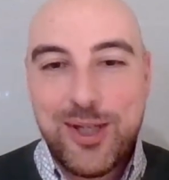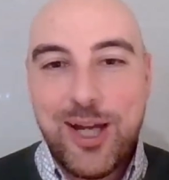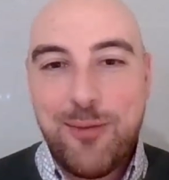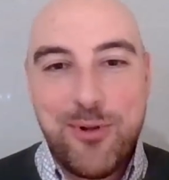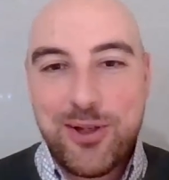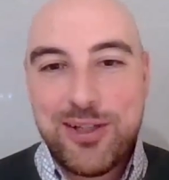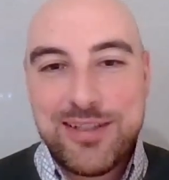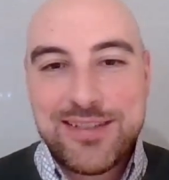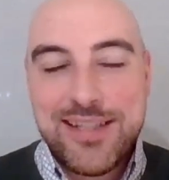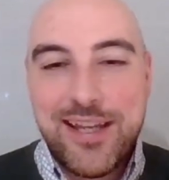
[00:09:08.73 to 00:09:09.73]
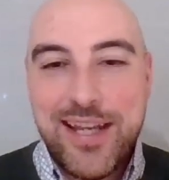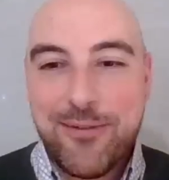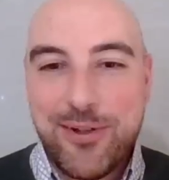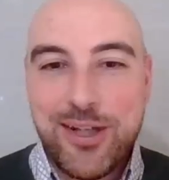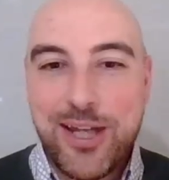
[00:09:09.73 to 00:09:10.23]
I'm not going to sit here
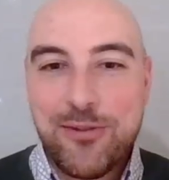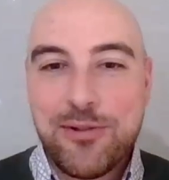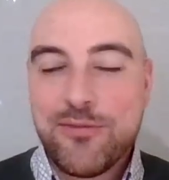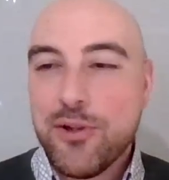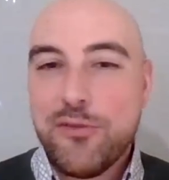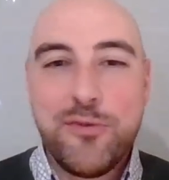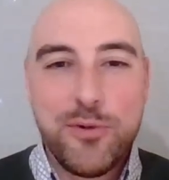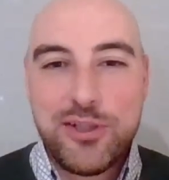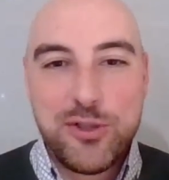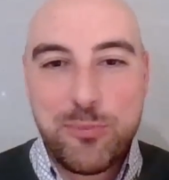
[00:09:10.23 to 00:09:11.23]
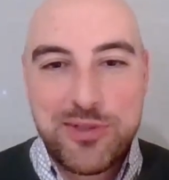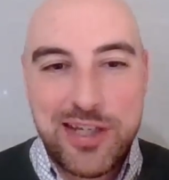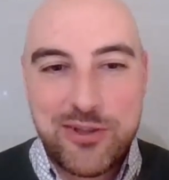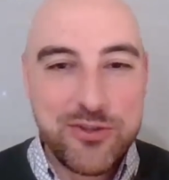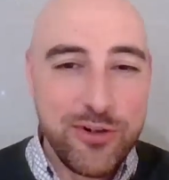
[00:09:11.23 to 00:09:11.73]
and go, I've got a
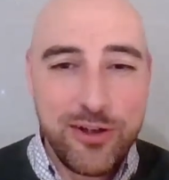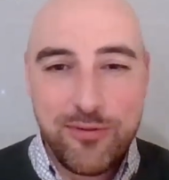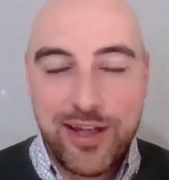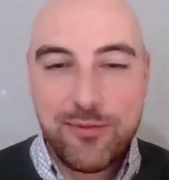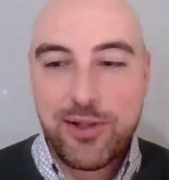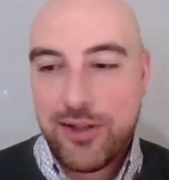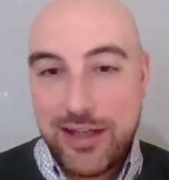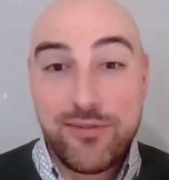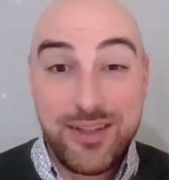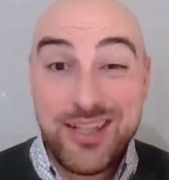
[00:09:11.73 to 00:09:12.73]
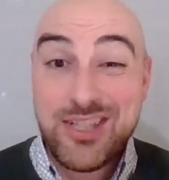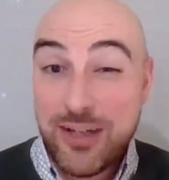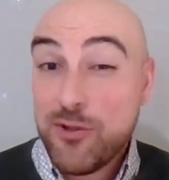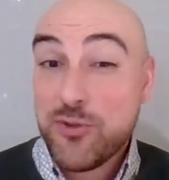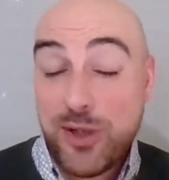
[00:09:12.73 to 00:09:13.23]
42% strike rate when I haven't. This year
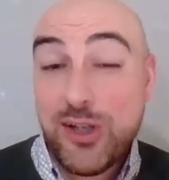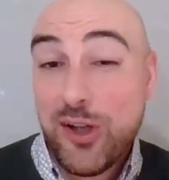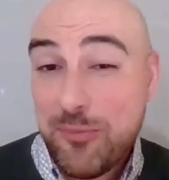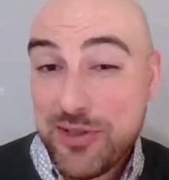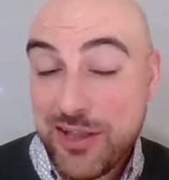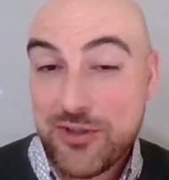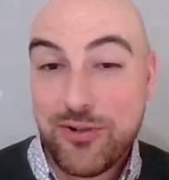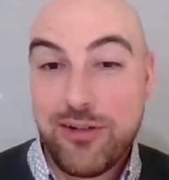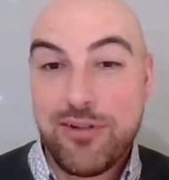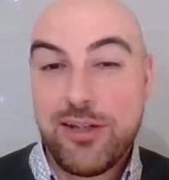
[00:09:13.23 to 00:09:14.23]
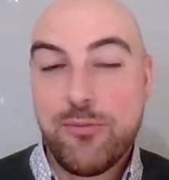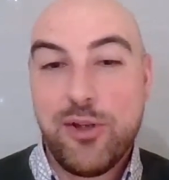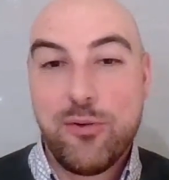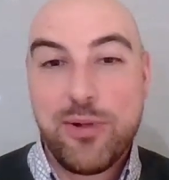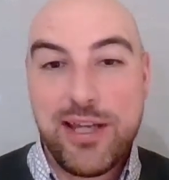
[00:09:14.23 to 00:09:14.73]
it's 29% strike rate, win
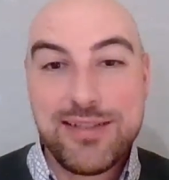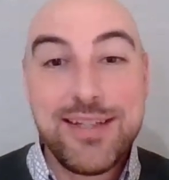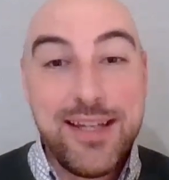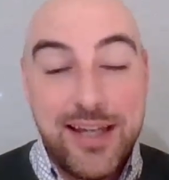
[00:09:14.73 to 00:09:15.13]
or place.